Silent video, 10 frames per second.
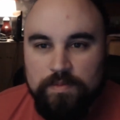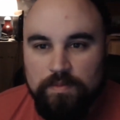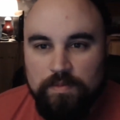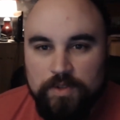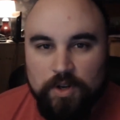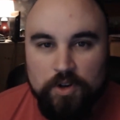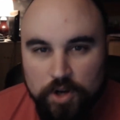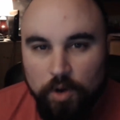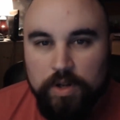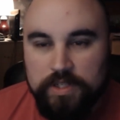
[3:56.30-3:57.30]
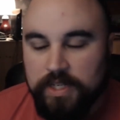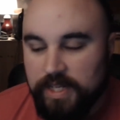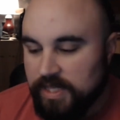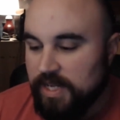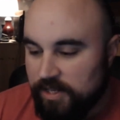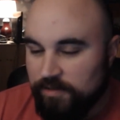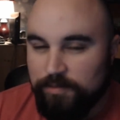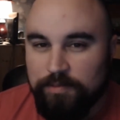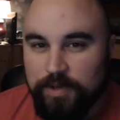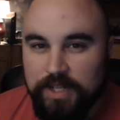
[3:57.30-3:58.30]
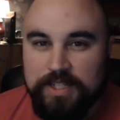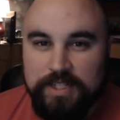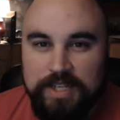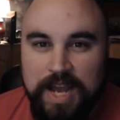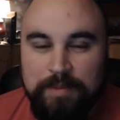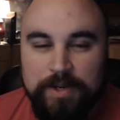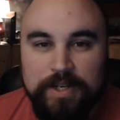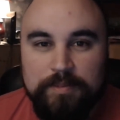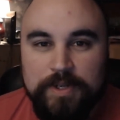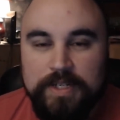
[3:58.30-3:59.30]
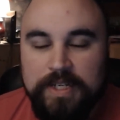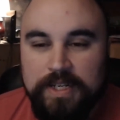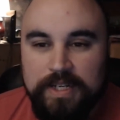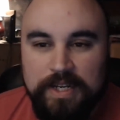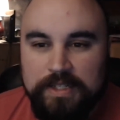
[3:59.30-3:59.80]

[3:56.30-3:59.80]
start noticing it that you realize it's happening. But it's